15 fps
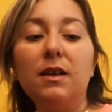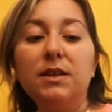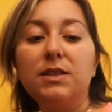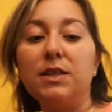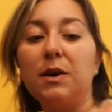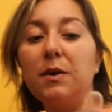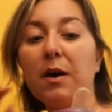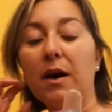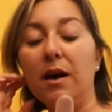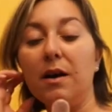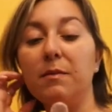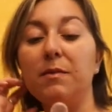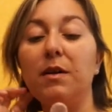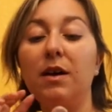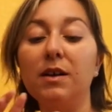So,
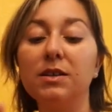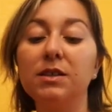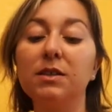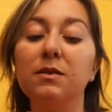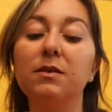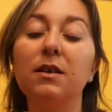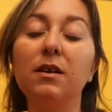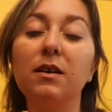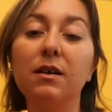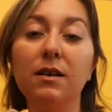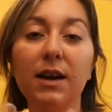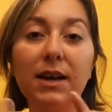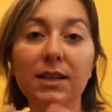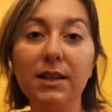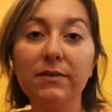
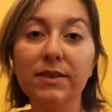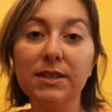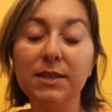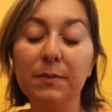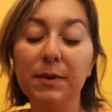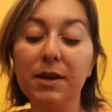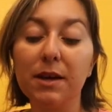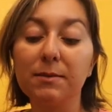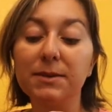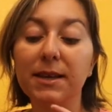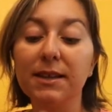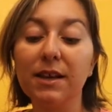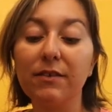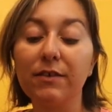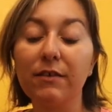I love these sippy cups. I
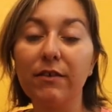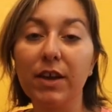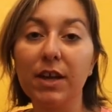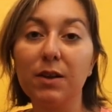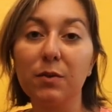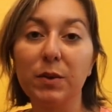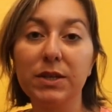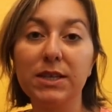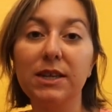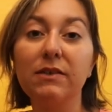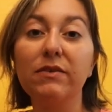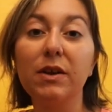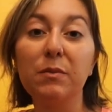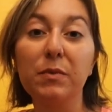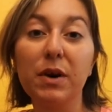love Event. We did
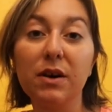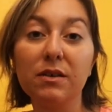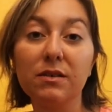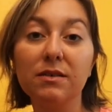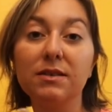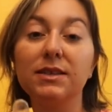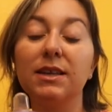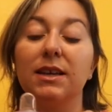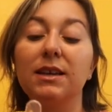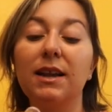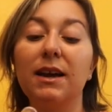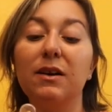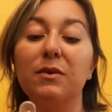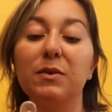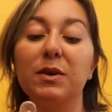Event bottles, and
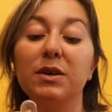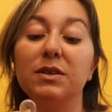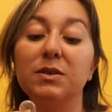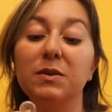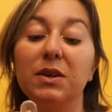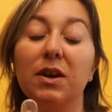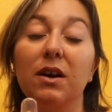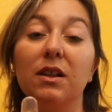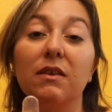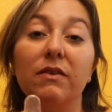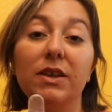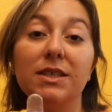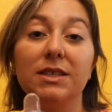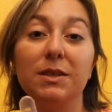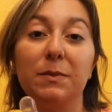now we're doing all
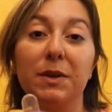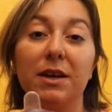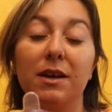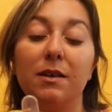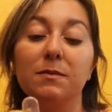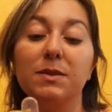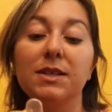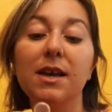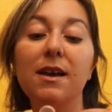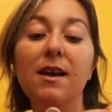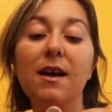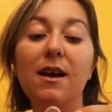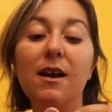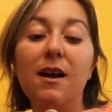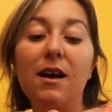Event sippy cups.
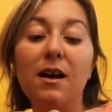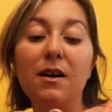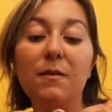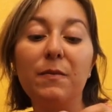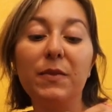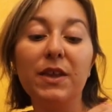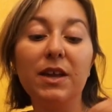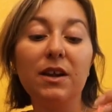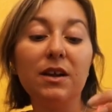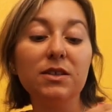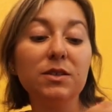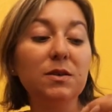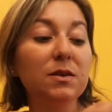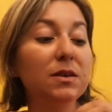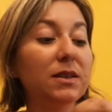
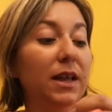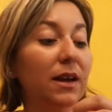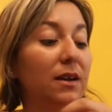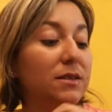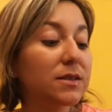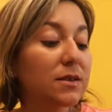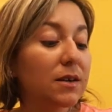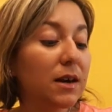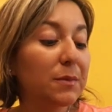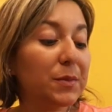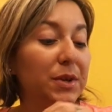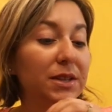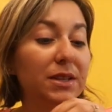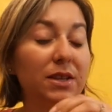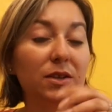They also come
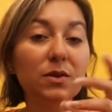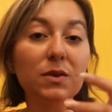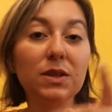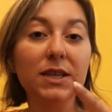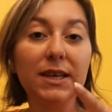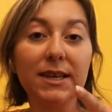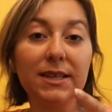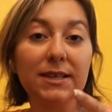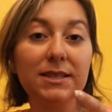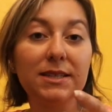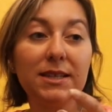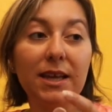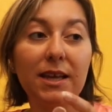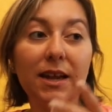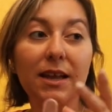with little lids,
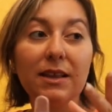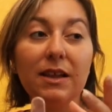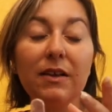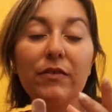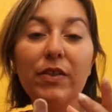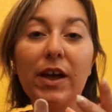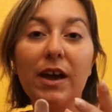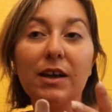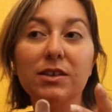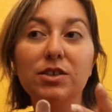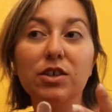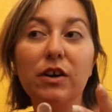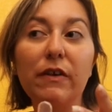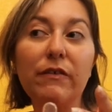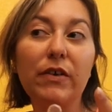and I love that.
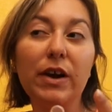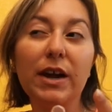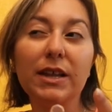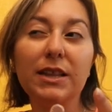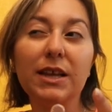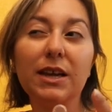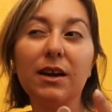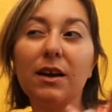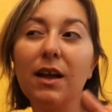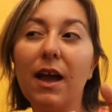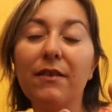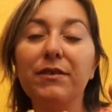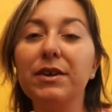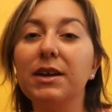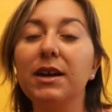So far, I think
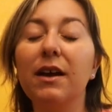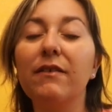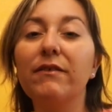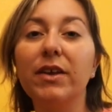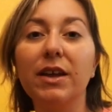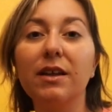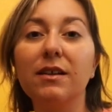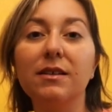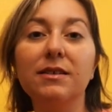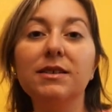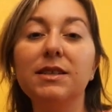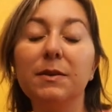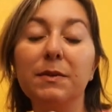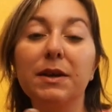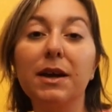every Event
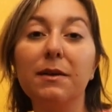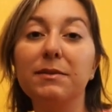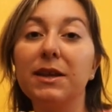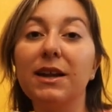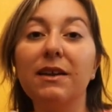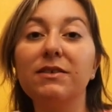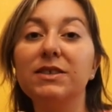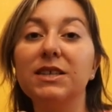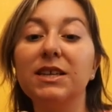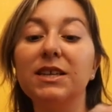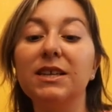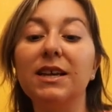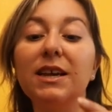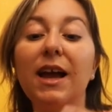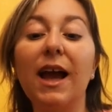sippy cup that I've
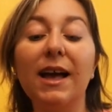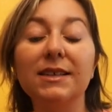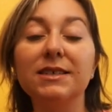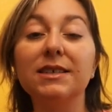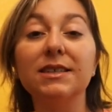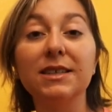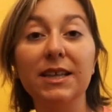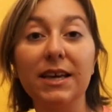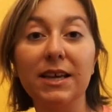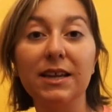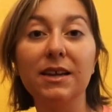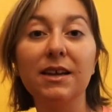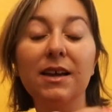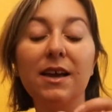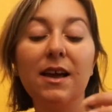seen has a
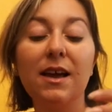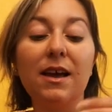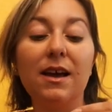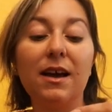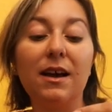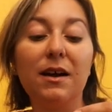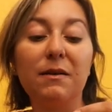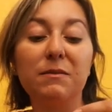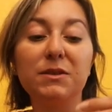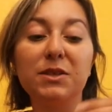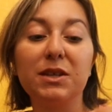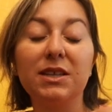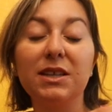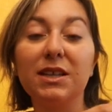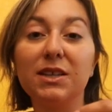lid. So
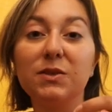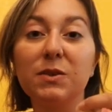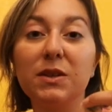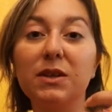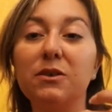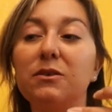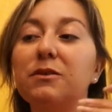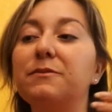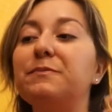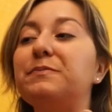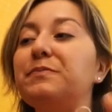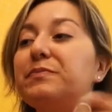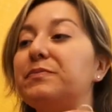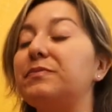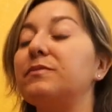I think that's really cool.
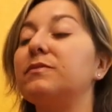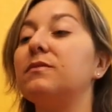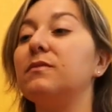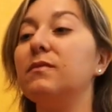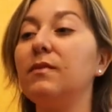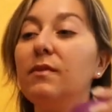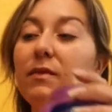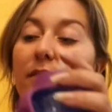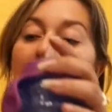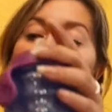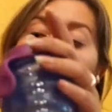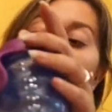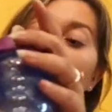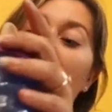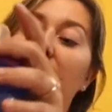
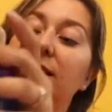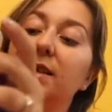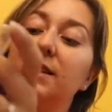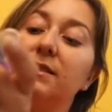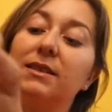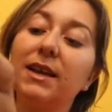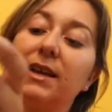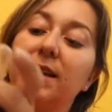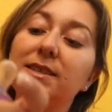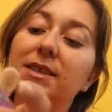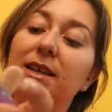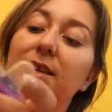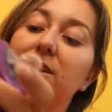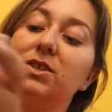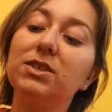And then, like I
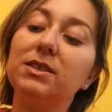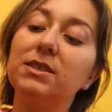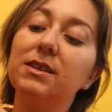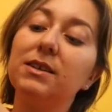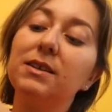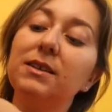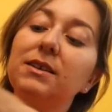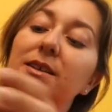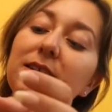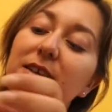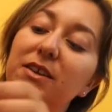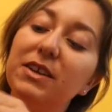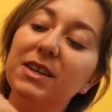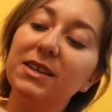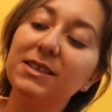said,
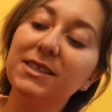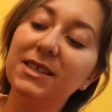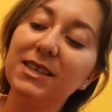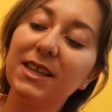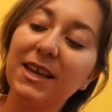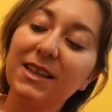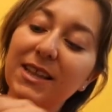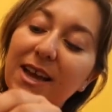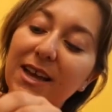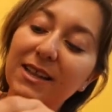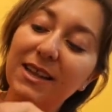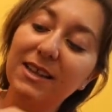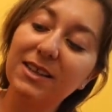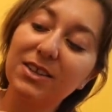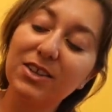you can see like that,
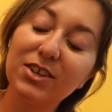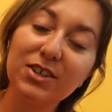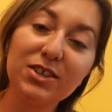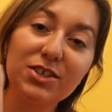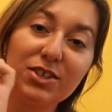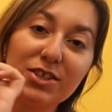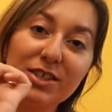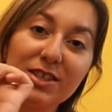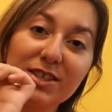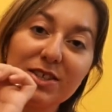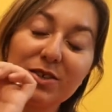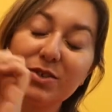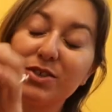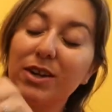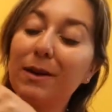like this
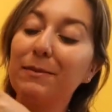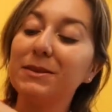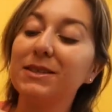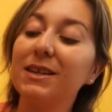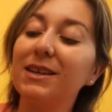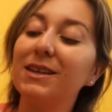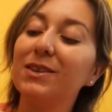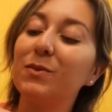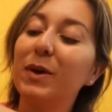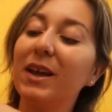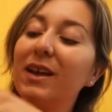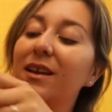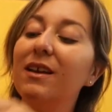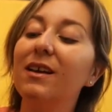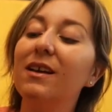little strap is getting in the
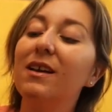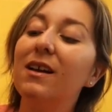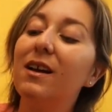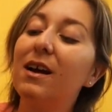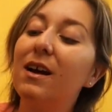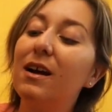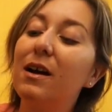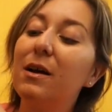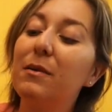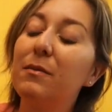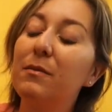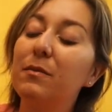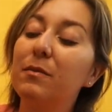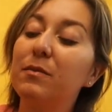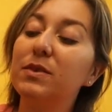way.
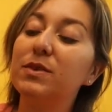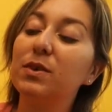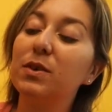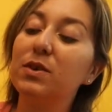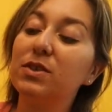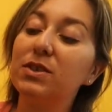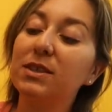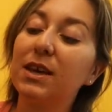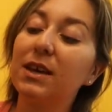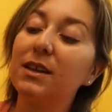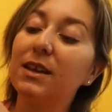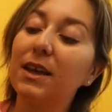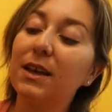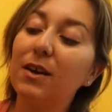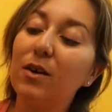So you just gotta
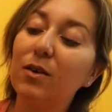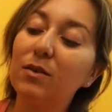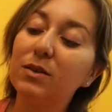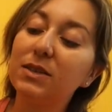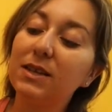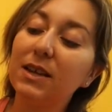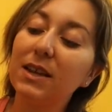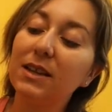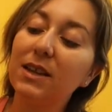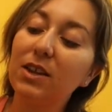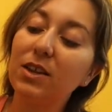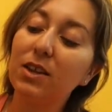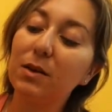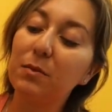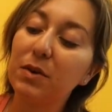like hold it, and then
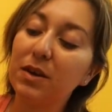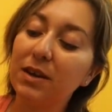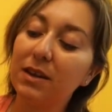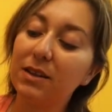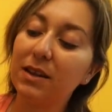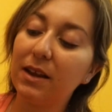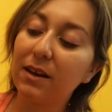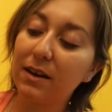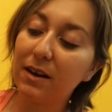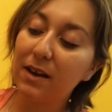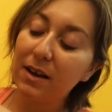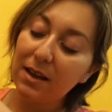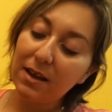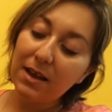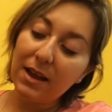you can put it in there.
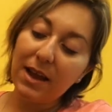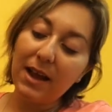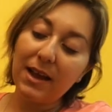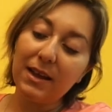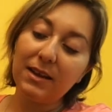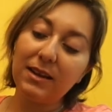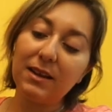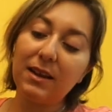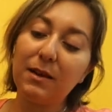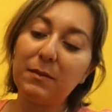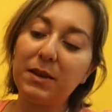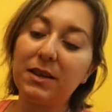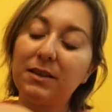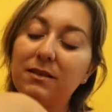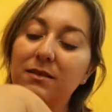And I
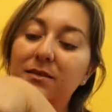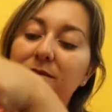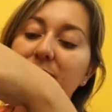mean,